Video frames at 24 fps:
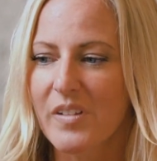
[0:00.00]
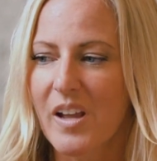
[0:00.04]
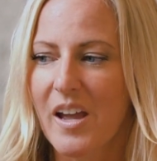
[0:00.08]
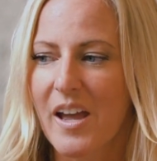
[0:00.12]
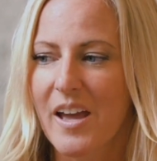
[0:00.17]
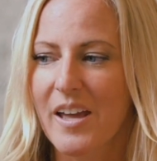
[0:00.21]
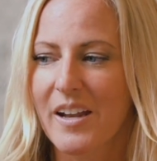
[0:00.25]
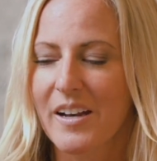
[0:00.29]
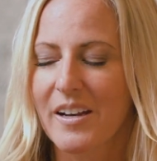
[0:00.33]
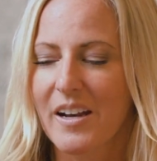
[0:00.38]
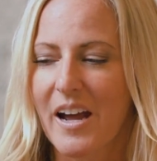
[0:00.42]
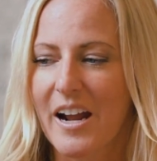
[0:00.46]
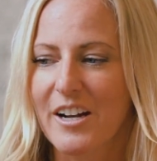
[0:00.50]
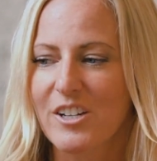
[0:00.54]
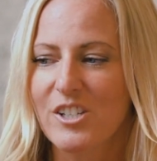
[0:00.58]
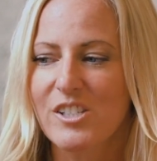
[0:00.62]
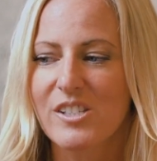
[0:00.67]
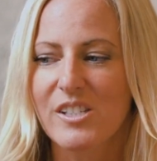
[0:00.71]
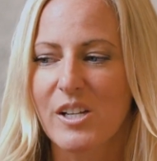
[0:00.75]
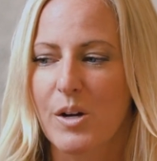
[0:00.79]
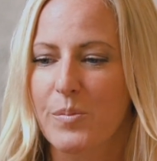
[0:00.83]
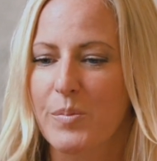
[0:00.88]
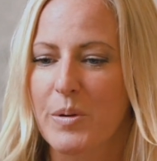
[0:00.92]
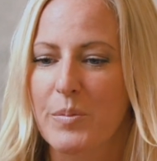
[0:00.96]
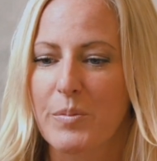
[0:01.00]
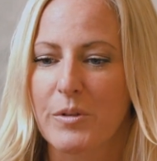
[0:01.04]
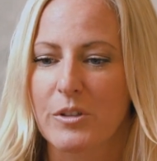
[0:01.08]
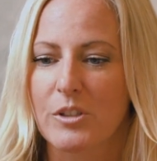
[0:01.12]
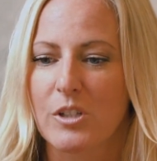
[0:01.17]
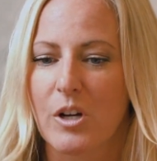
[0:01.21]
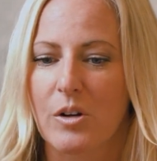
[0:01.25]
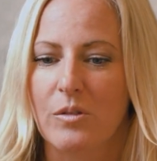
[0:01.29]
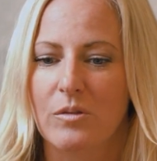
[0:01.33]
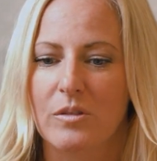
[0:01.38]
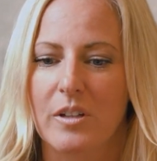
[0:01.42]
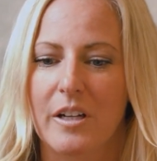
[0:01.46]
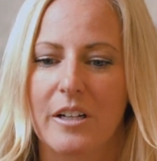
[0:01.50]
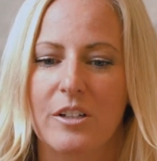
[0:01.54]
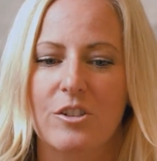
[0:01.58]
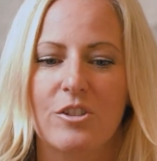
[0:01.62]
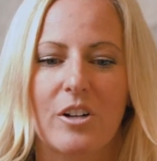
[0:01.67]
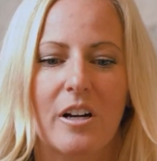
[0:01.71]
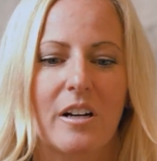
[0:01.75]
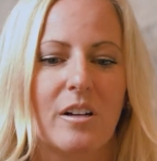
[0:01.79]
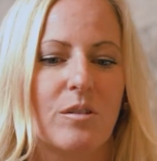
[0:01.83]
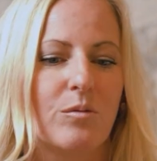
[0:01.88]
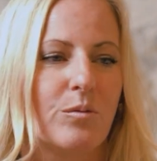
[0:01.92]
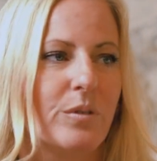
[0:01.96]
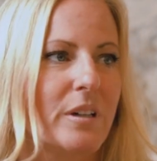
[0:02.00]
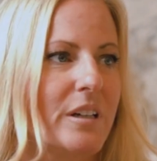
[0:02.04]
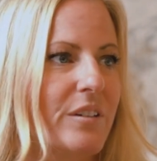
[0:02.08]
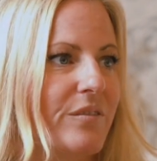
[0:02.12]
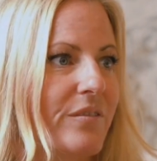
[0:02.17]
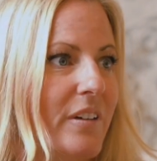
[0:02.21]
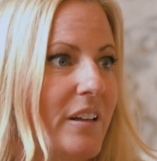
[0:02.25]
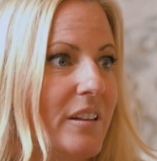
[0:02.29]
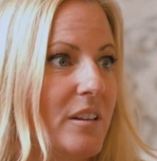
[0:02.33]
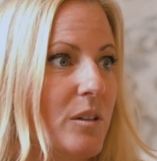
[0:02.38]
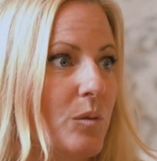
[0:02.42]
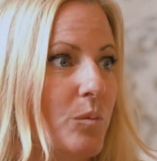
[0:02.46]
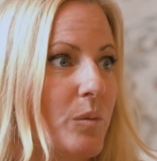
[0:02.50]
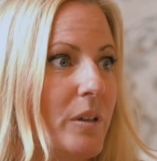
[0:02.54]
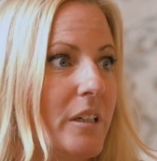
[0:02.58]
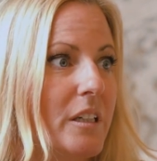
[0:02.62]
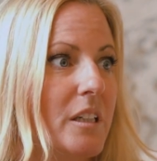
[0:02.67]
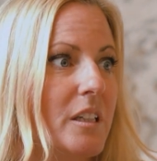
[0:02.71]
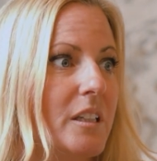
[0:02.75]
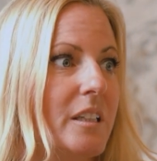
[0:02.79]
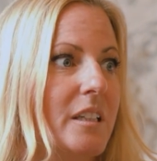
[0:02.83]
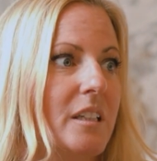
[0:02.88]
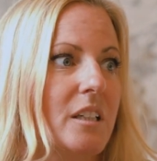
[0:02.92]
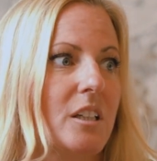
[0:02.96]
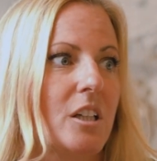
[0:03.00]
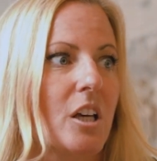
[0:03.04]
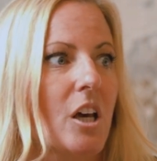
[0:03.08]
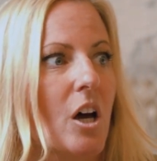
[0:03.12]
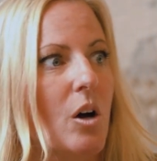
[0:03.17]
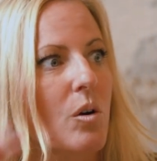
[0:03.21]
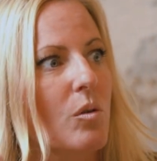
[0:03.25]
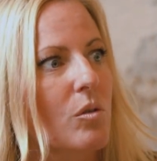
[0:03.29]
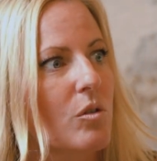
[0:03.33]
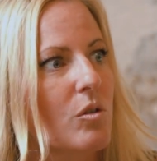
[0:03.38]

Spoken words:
And I just tell people don't try to reinvent the wheel and go